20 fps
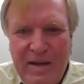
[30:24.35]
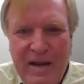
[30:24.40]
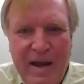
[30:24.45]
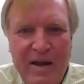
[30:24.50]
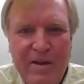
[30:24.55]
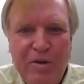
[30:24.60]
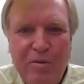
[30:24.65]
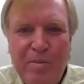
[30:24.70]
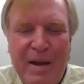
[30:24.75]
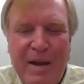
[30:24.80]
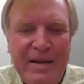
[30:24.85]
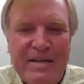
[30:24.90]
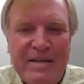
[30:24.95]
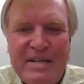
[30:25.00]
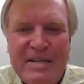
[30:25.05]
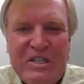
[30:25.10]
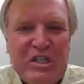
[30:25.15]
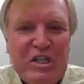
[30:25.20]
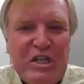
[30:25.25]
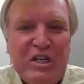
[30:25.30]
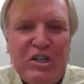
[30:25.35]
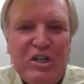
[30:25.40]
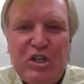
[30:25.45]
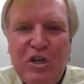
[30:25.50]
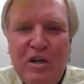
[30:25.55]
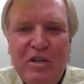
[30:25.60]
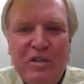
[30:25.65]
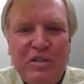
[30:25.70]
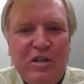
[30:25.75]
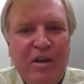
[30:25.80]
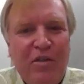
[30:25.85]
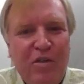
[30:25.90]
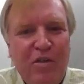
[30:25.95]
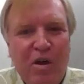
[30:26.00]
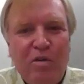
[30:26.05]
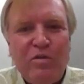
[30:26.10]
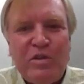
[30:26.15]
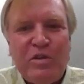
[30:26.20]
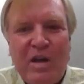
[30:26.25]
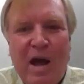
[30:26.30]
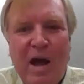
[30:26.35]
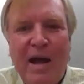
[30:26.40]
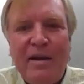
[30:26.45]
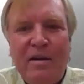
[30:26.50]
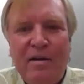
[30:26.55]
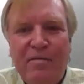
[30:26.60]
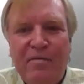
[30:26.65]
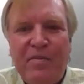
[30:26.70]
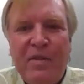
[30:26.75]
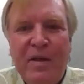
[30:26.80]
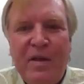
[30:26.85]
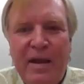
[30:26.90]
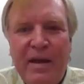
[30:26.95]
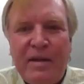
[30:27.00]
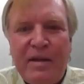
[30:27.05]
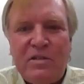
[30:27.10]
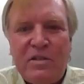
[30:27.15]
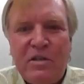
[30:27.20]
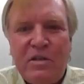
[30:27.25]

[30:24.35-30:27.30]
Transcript: how you make decisions and those kind of things?